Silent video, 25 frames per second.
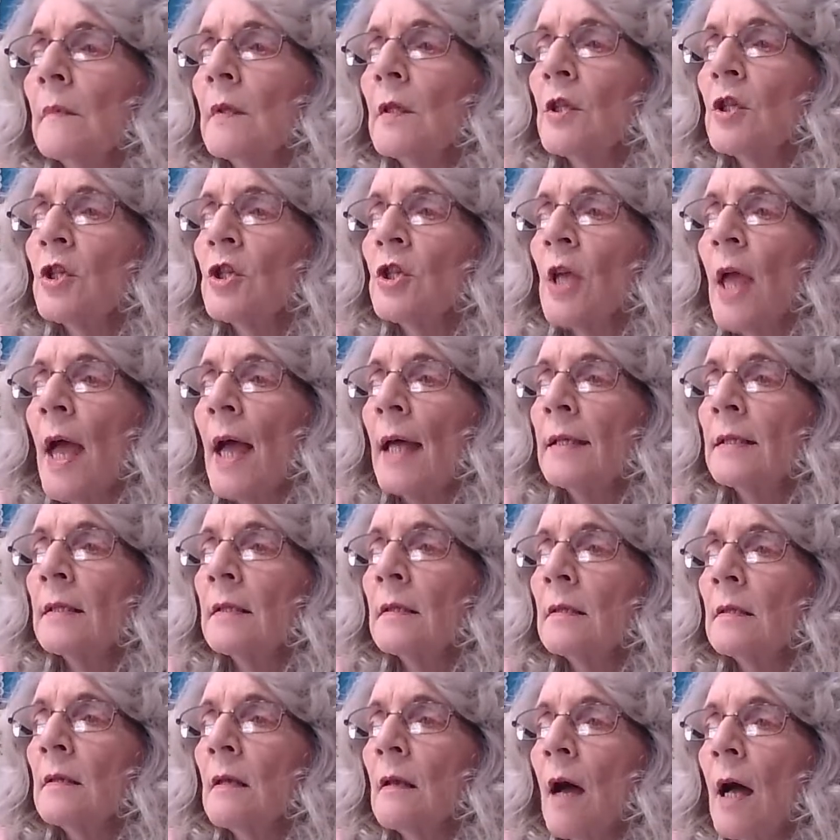chat
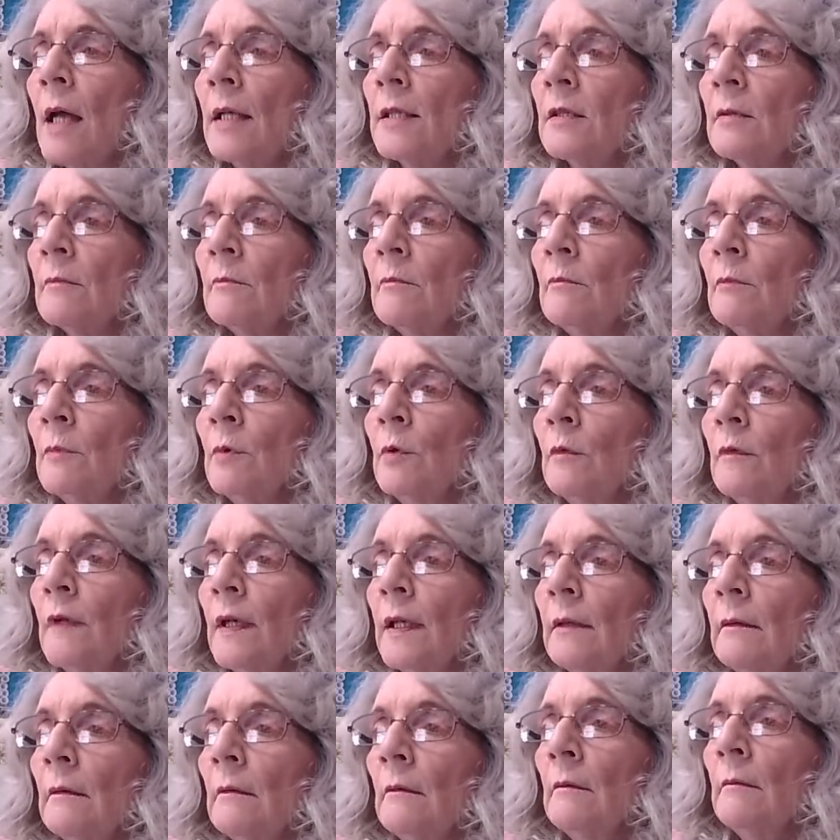not
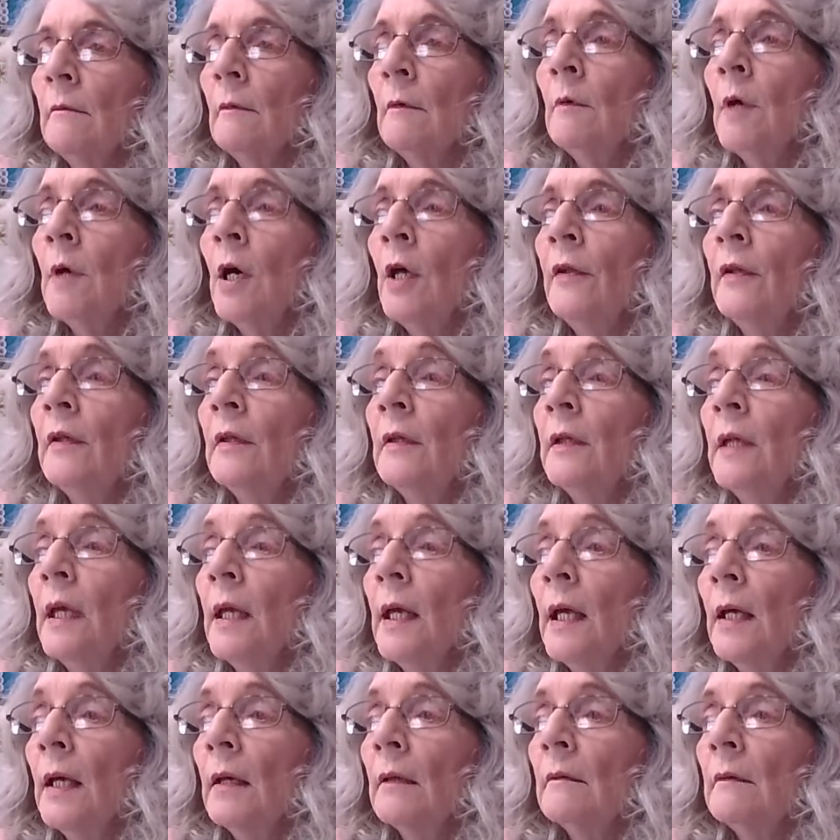moving? Well,
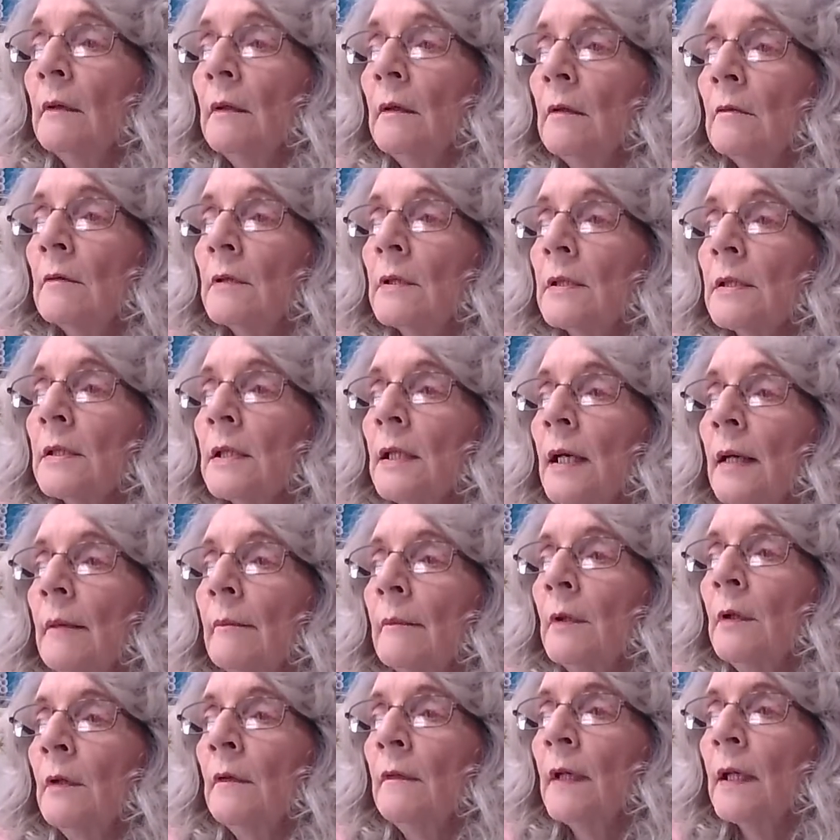yeah, no, it's not
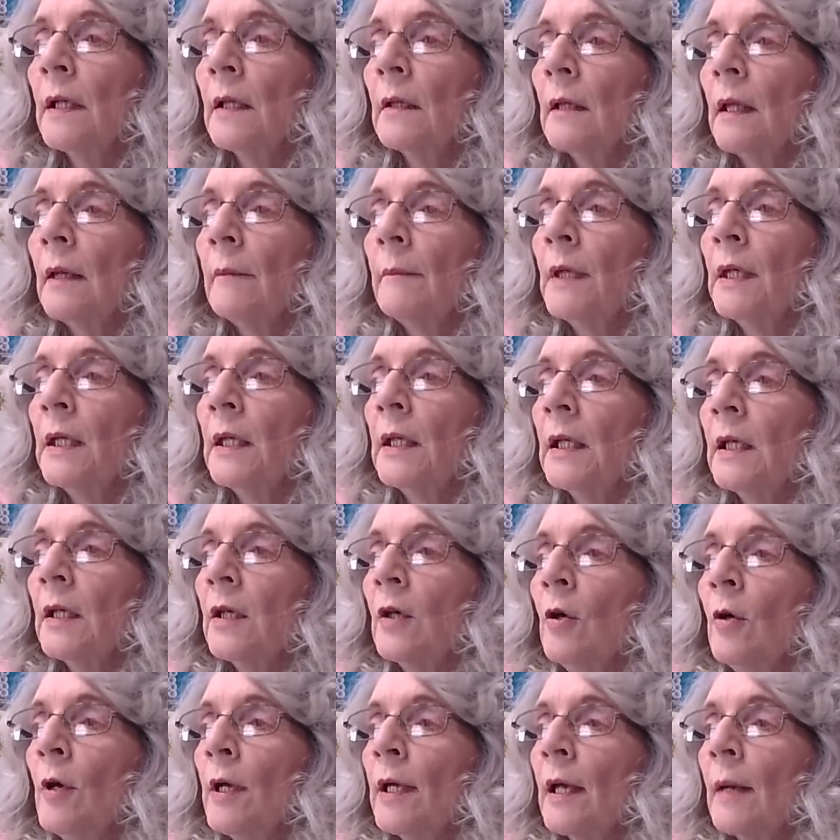moving. Let me get it
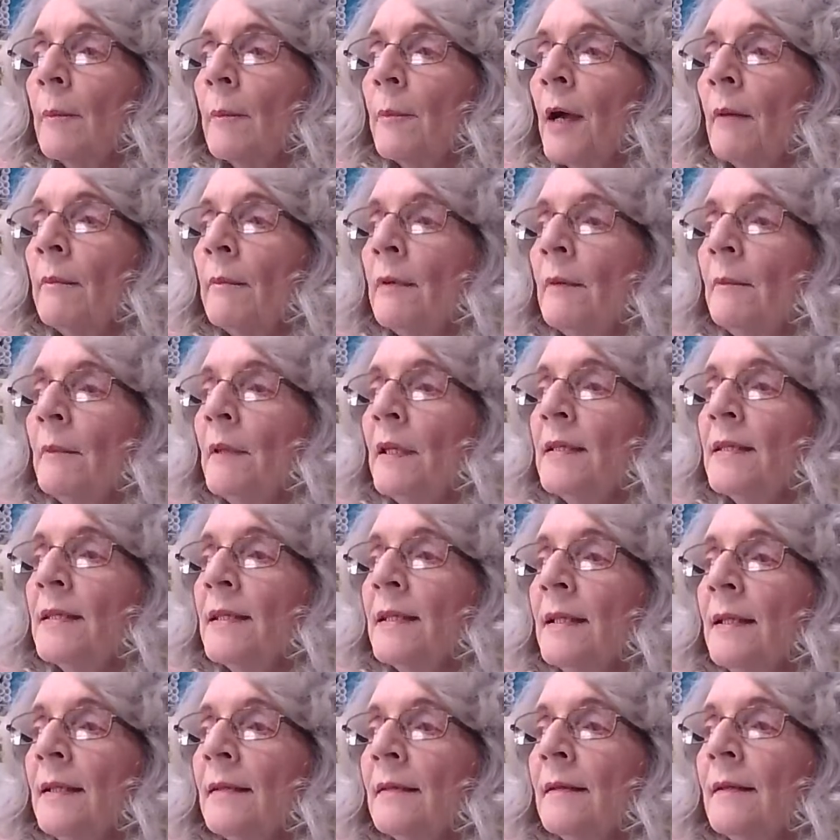going. I probably
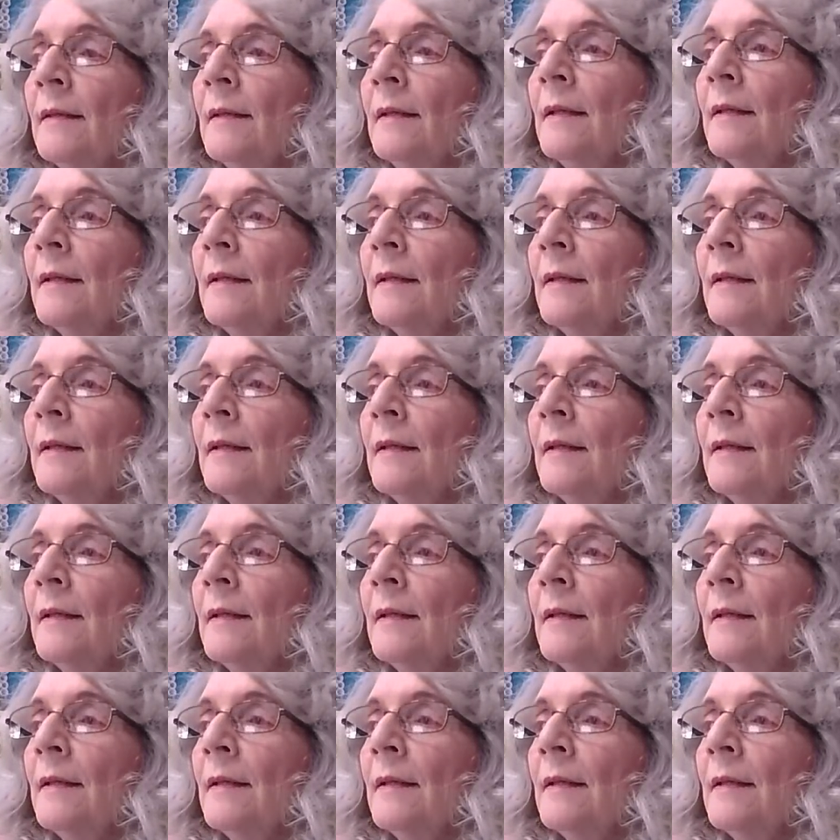did.